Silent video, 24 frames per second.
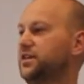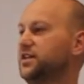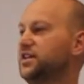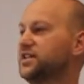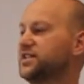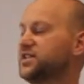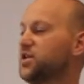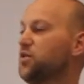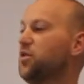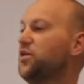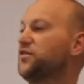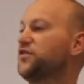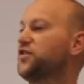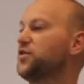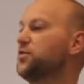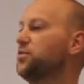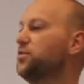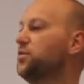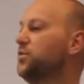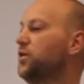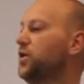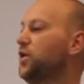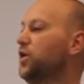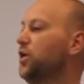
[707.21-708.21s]
So
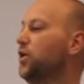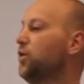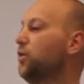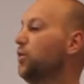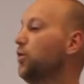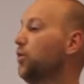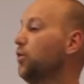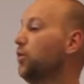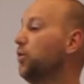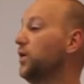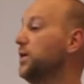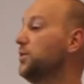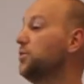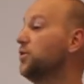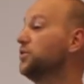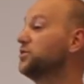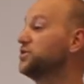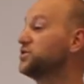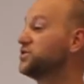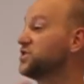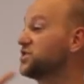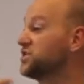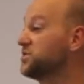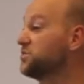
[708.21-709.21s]
often we
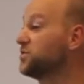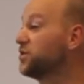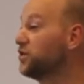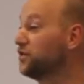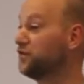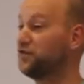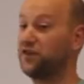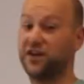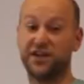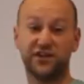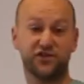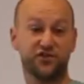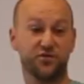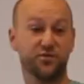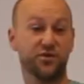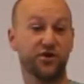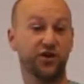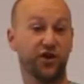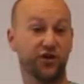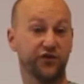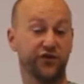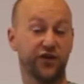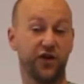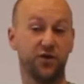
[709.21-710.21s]
want just some good things from
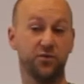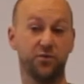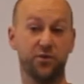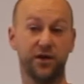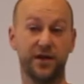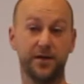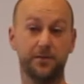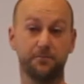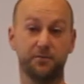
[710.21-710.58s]
God, don't we?